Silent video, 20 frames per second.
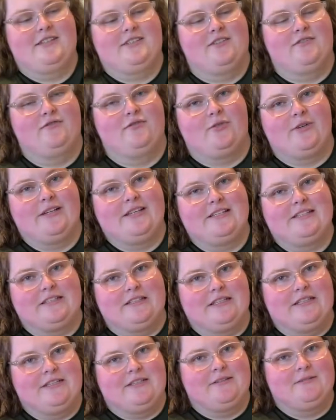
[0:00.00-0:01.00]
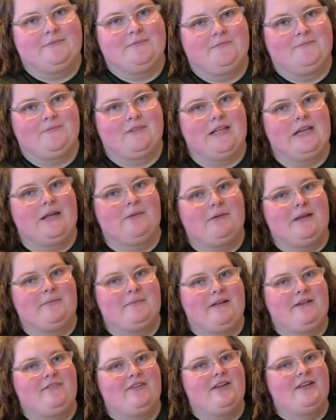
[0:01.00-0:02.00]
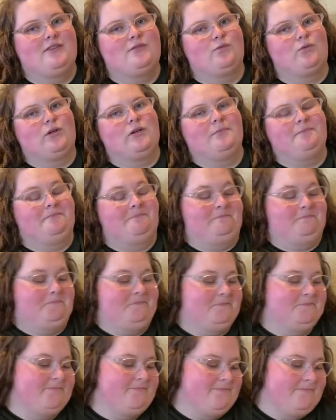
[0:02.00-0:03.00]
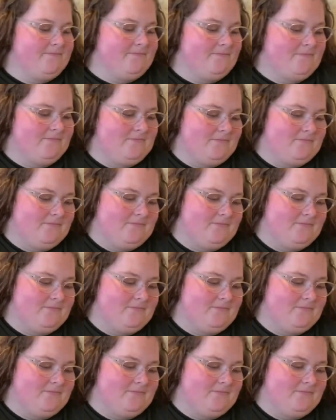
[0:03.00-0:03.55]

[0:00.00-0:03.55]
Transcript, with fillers: of Riesling and I made my face warm. Yeah,